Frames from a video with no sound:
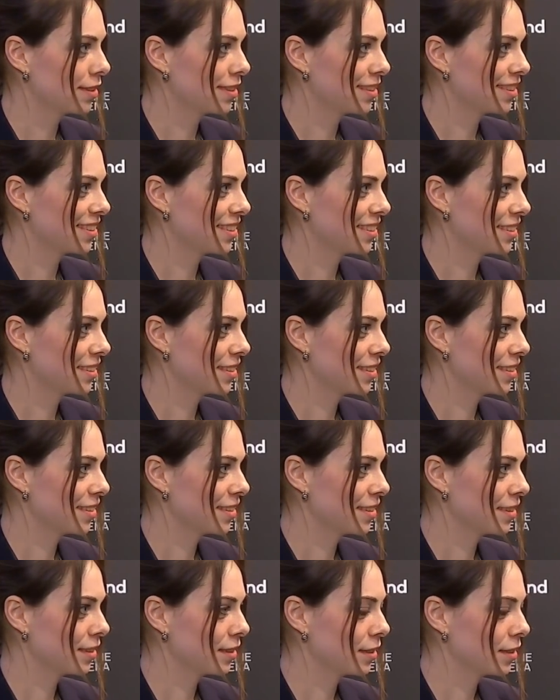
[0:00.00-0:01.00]

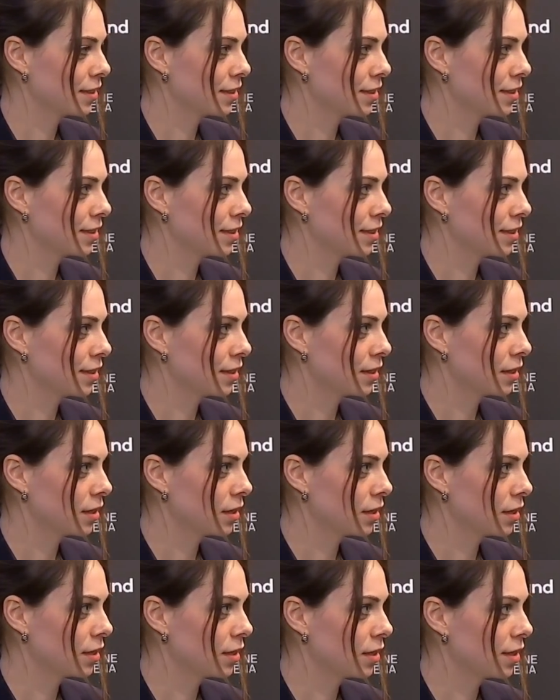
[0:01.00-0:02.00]

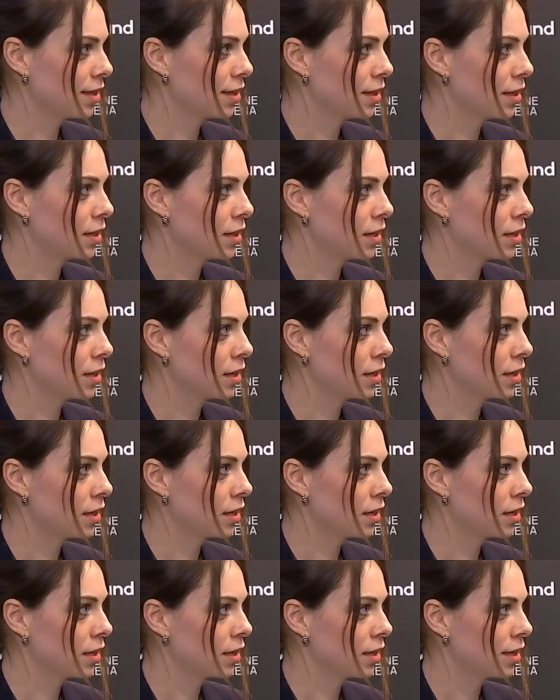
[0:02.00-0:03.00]

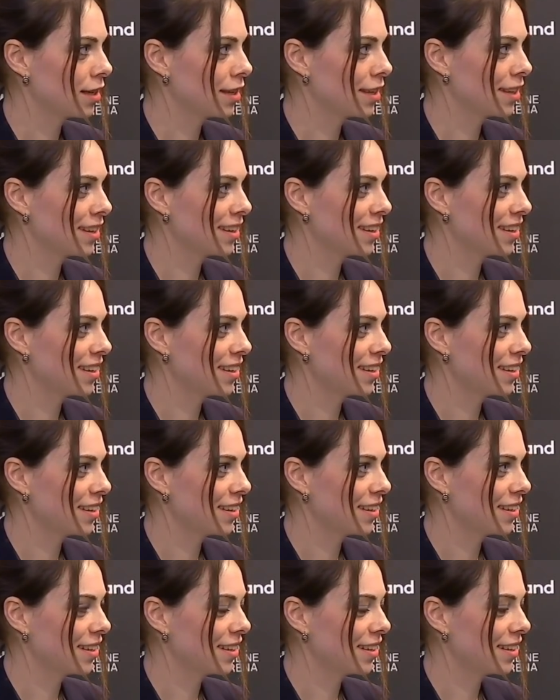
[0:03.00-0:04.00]

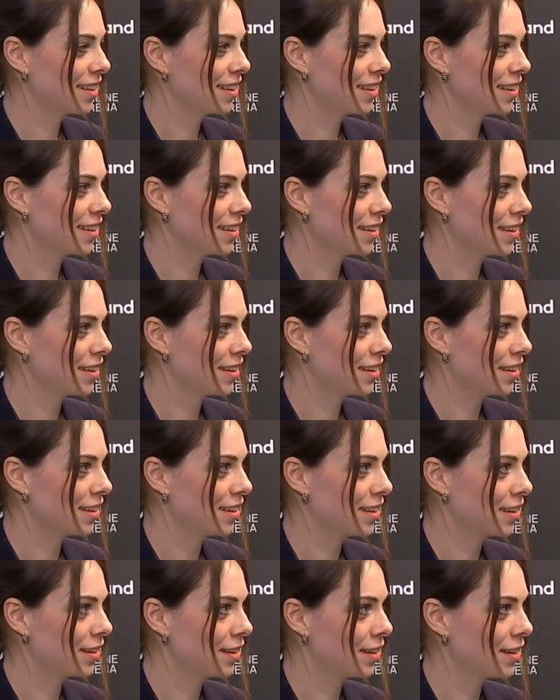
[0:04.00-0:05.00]

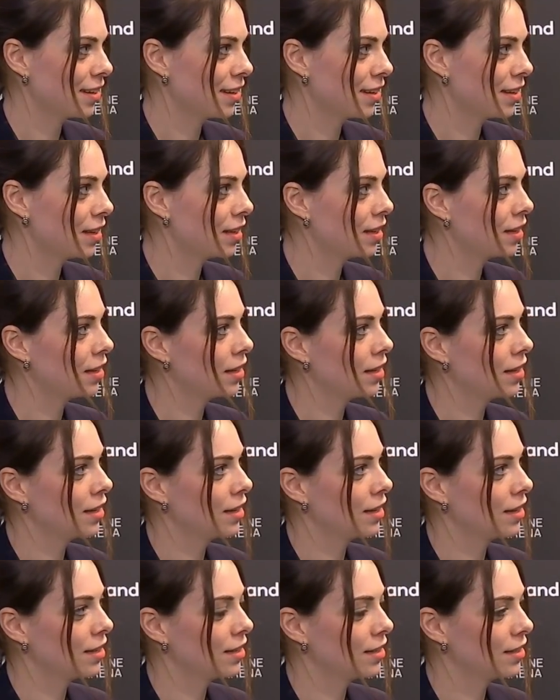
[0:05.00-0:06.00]

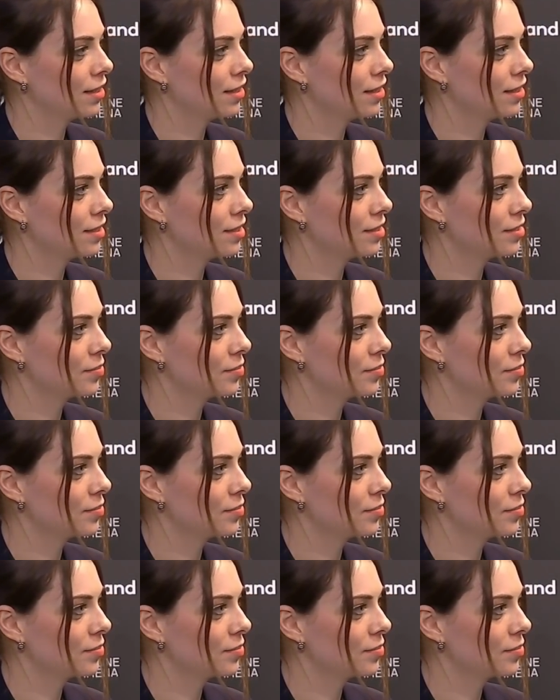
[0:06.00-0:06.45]
The person shown says nothing.